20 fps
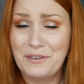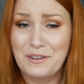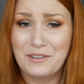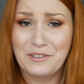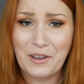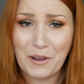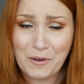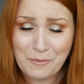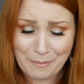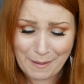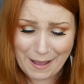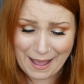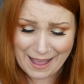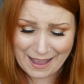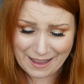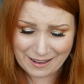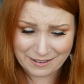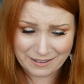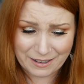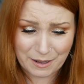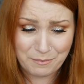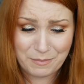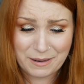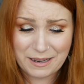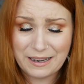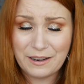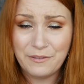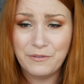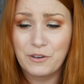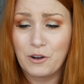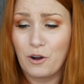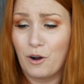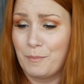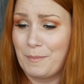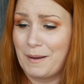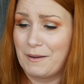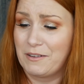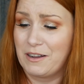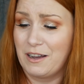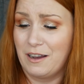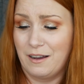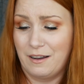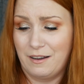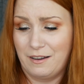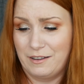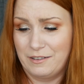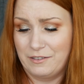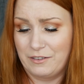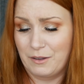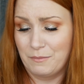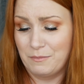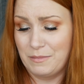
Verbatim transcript: feel so bad. Completely forgot about cards,